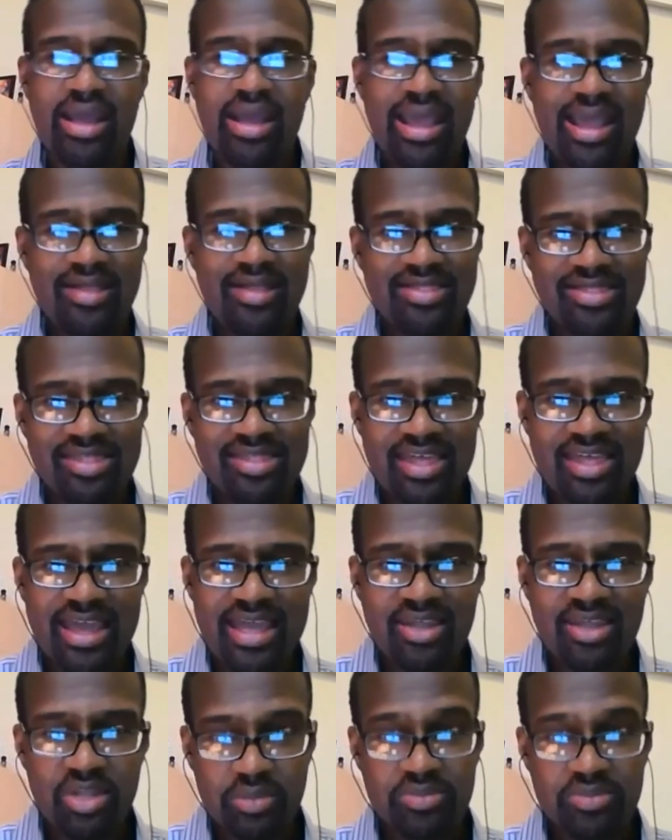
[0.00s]
And
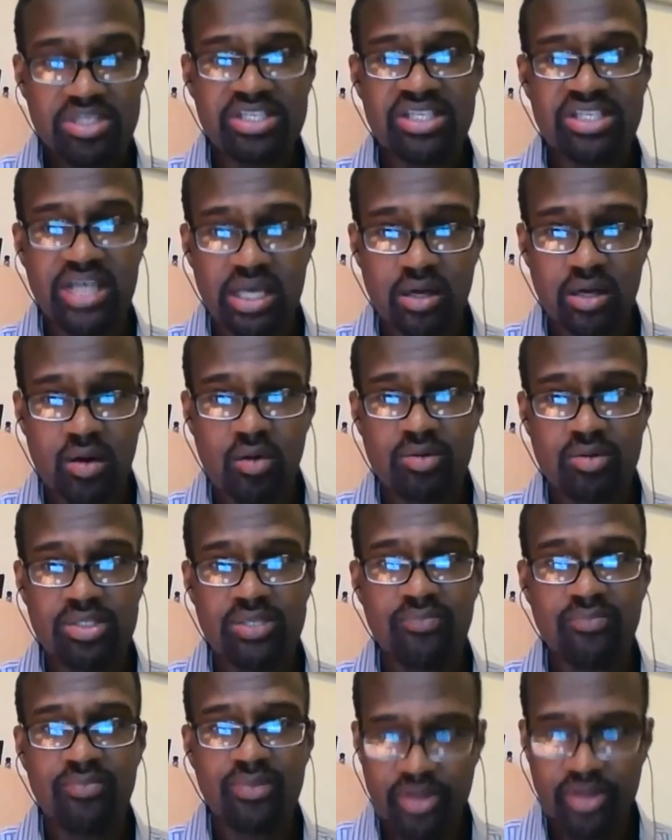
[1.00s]
they themselves,
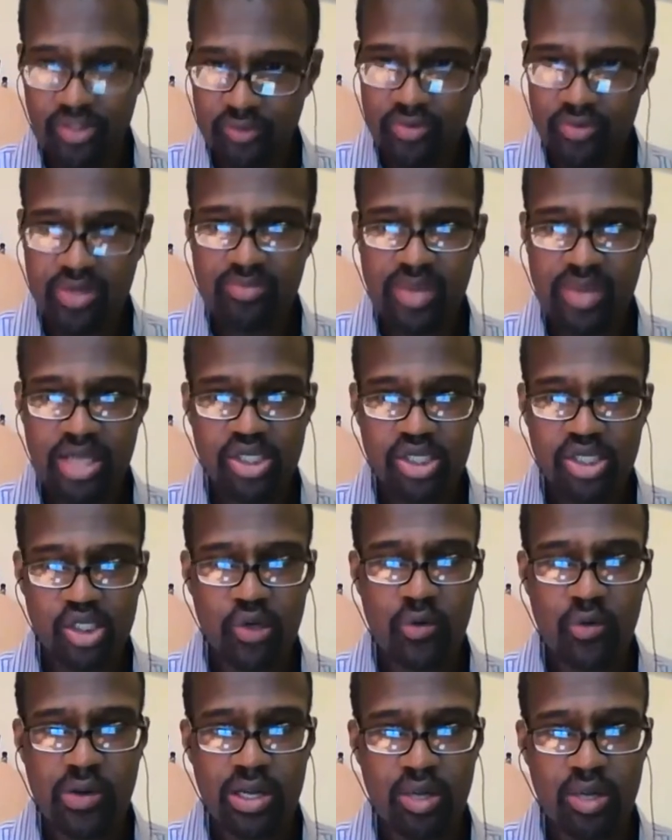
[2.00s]
the 3 major
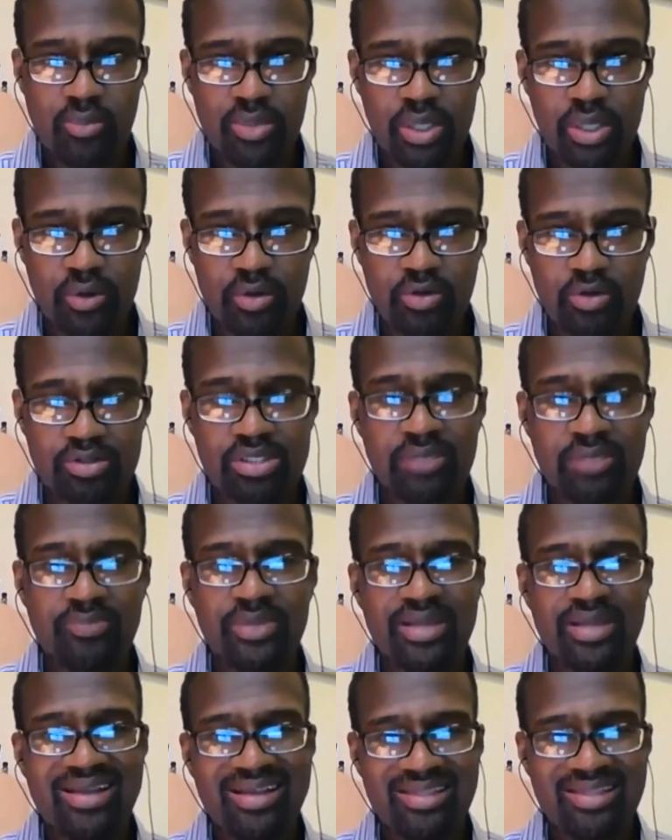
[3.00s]
credit bureaus,
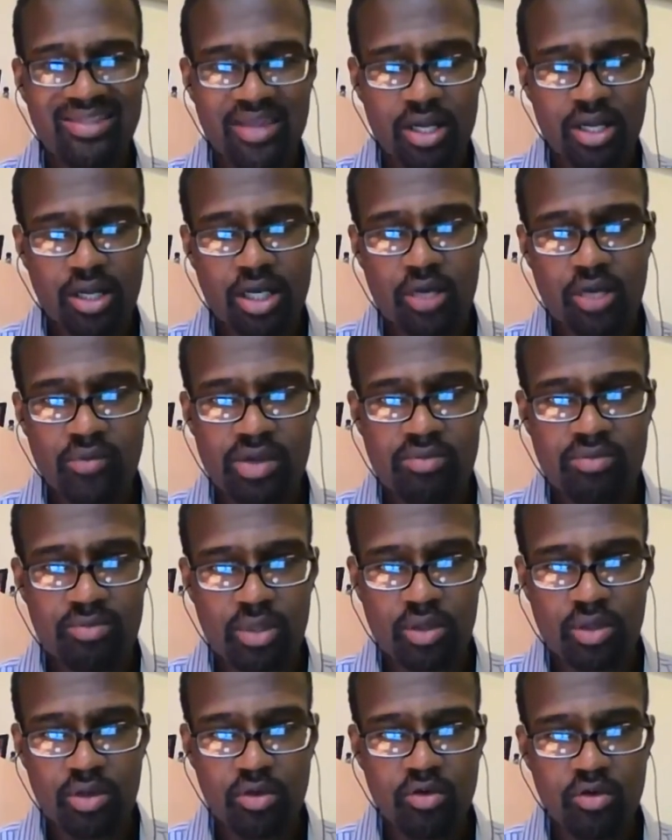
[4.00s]
they're going to
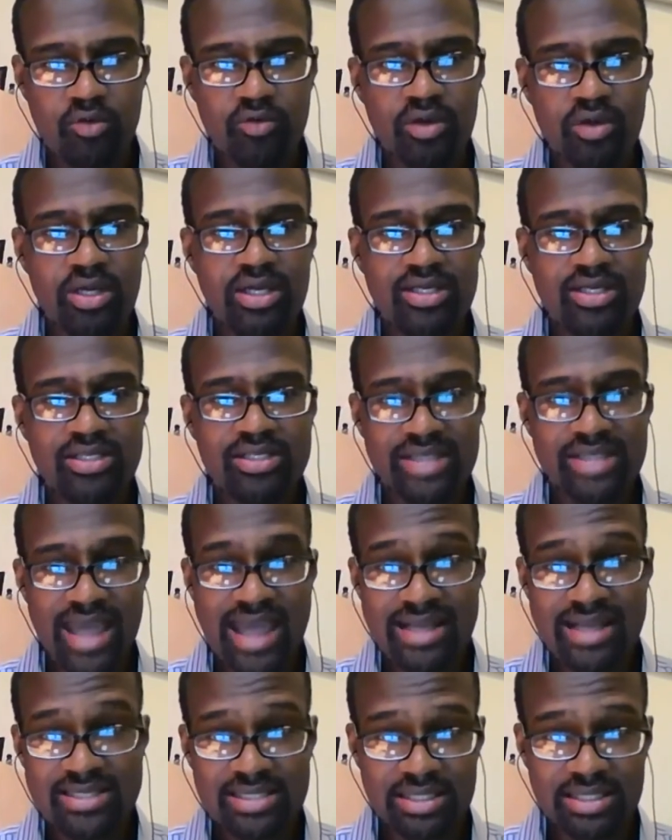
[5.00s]
remove
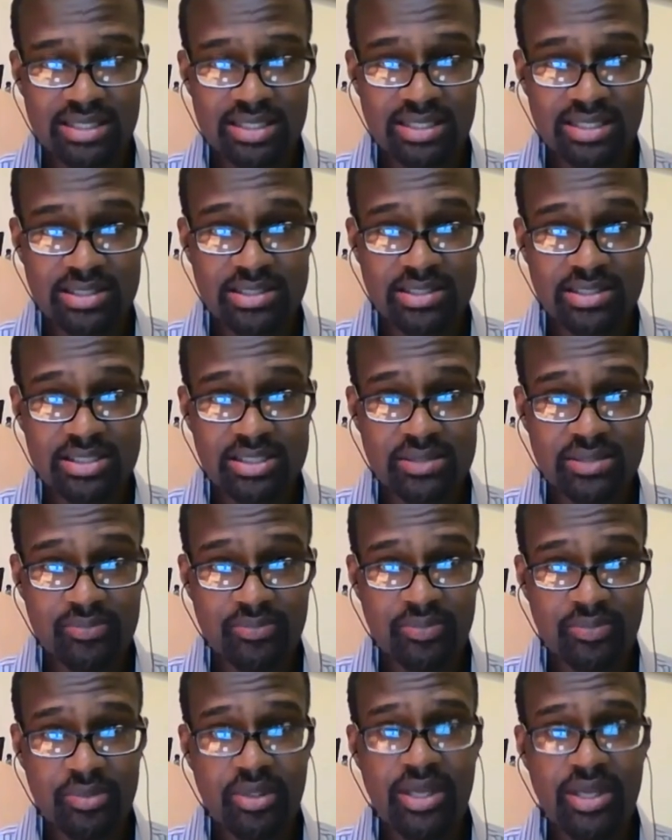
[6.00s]
tax liens
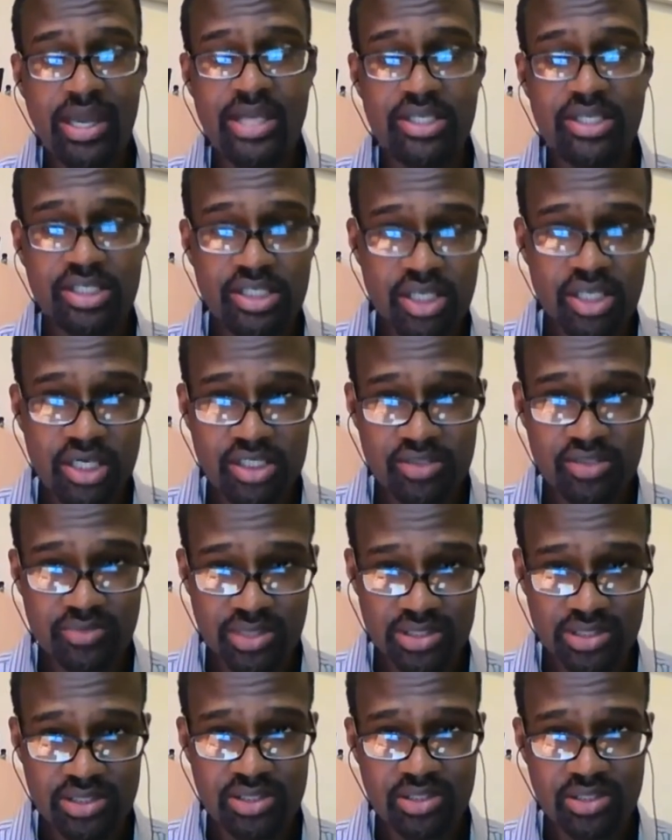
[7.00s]
and
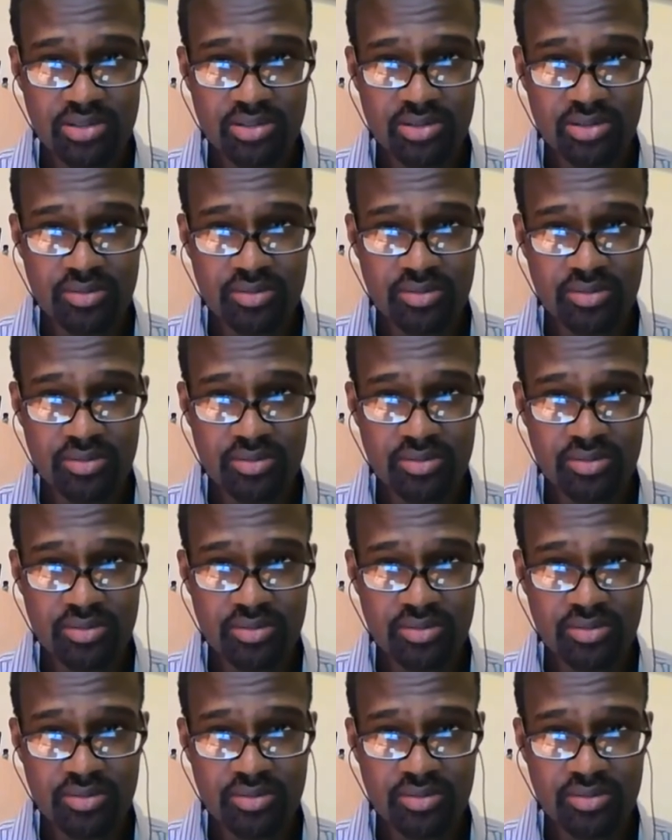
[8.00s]
judgments.